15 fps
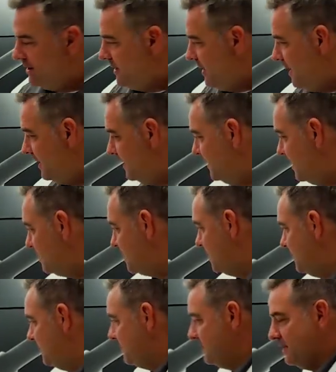In
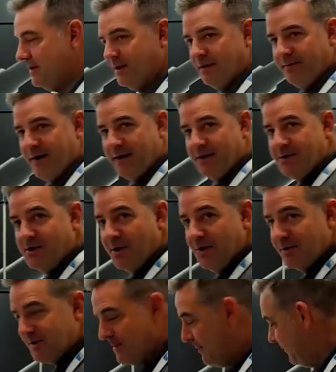addition, I could show you
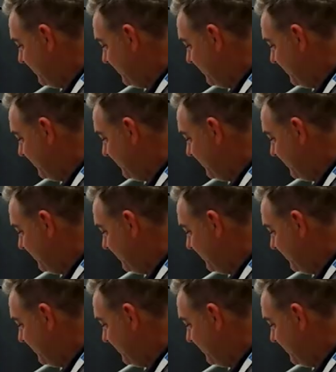some of